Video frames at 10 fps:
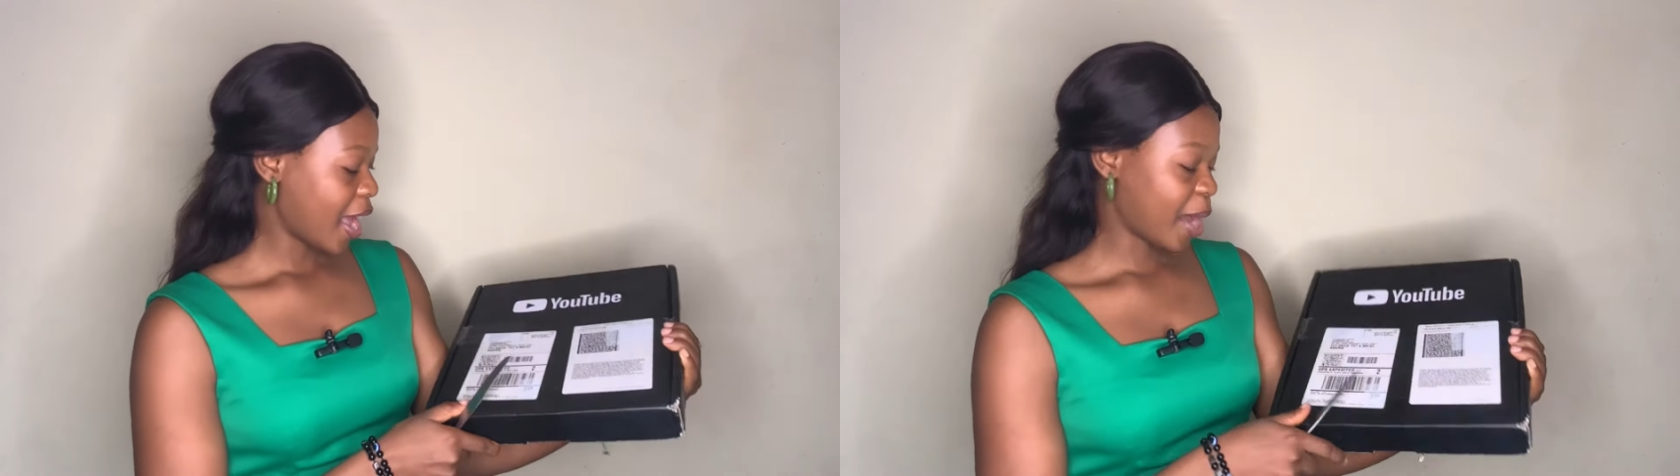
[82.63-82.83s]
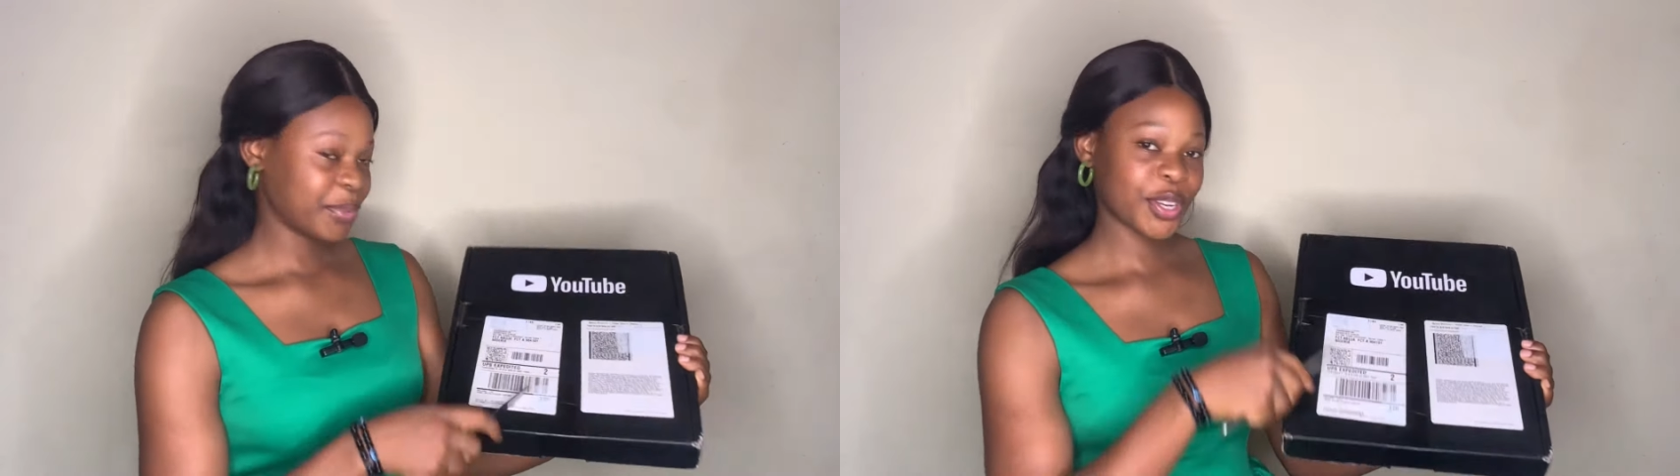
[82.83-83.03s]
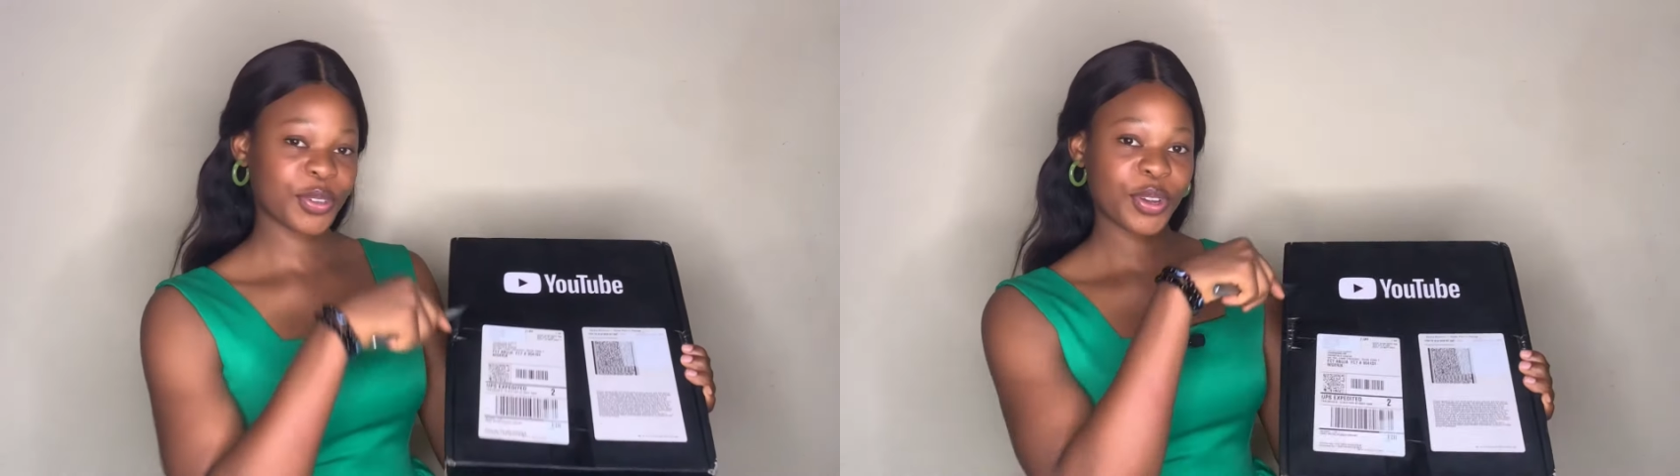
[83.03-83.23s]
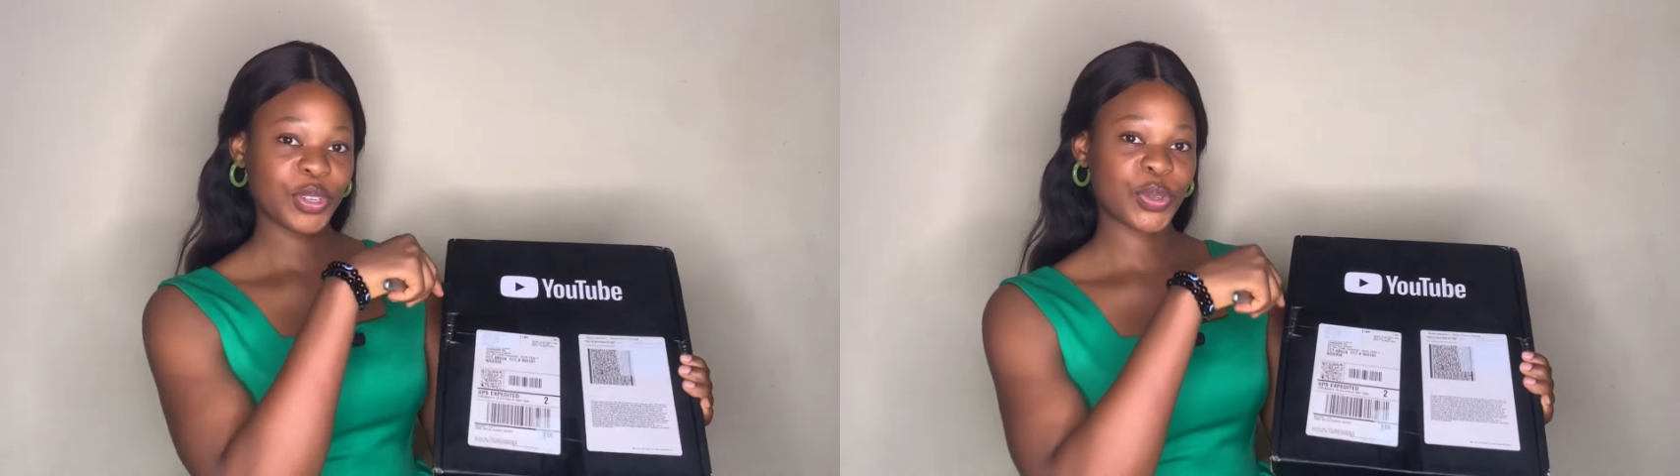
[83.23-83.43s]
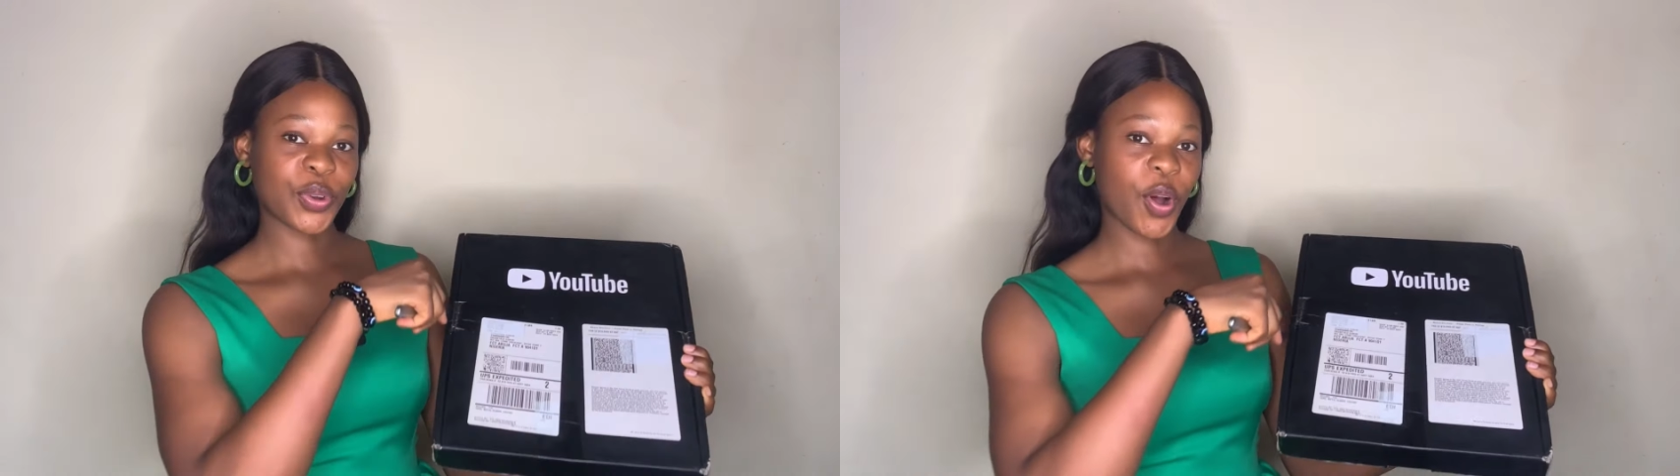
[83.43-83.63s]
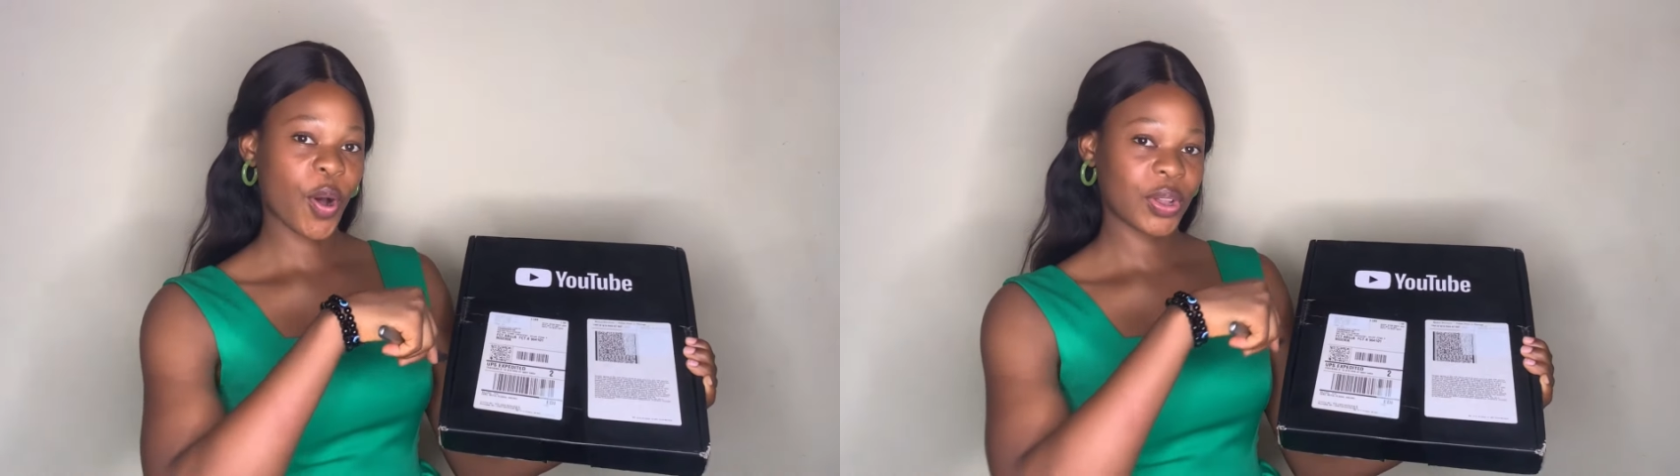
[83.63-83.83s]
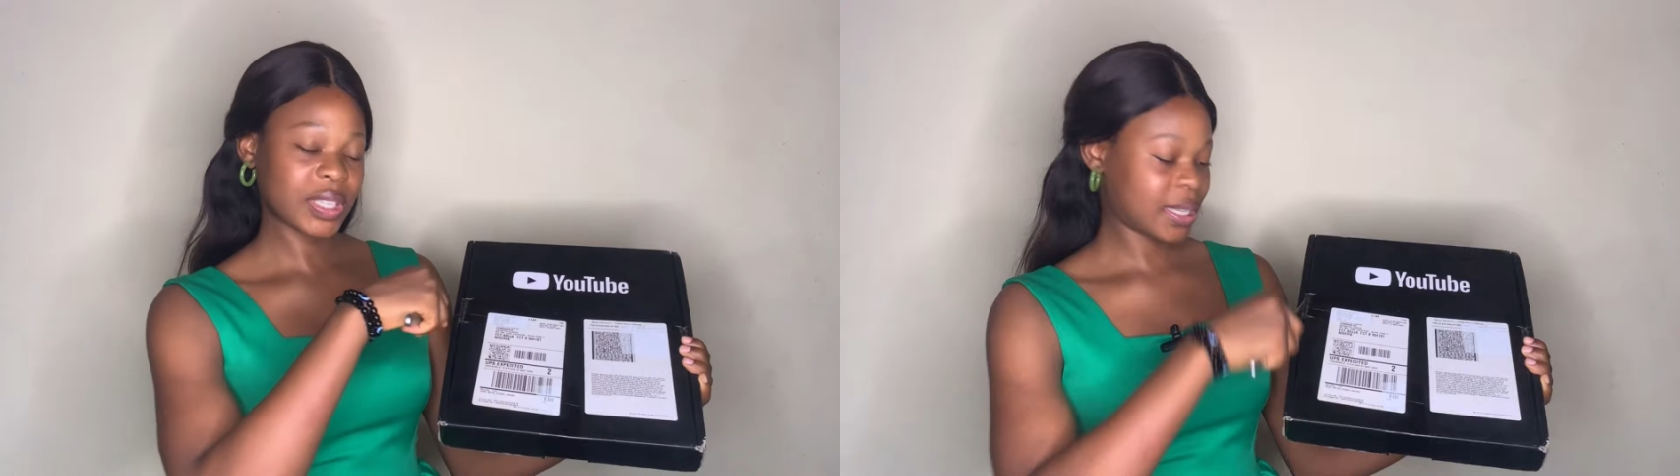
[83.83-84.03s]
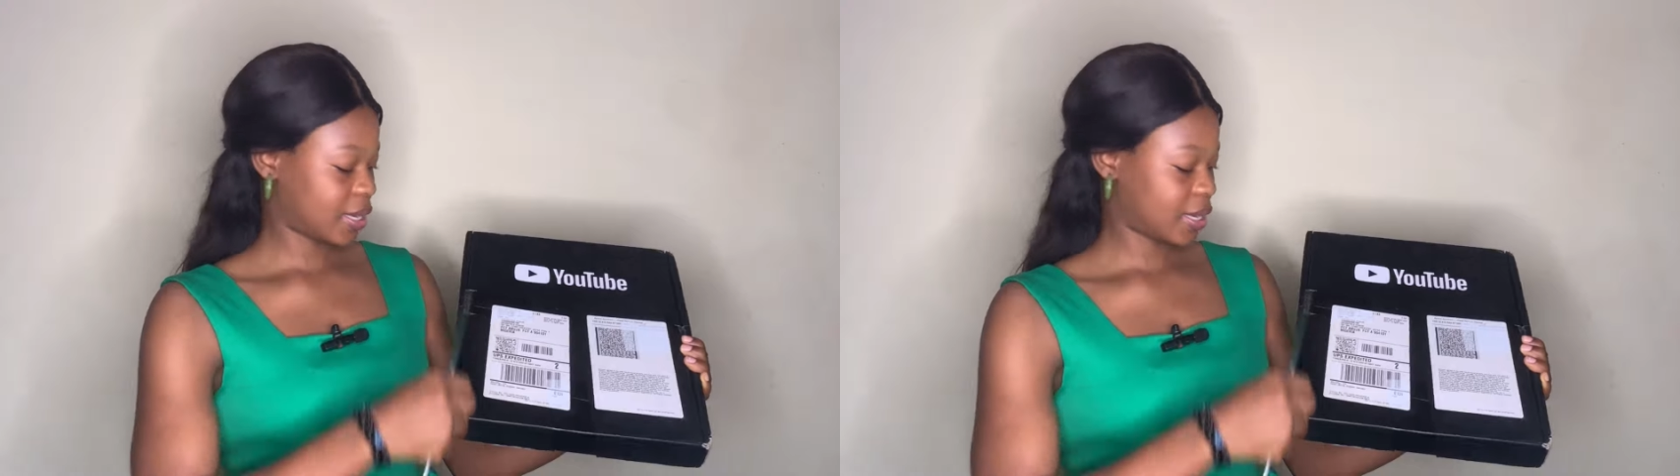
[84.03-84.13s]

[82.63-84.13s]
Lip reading: I'm just going to cut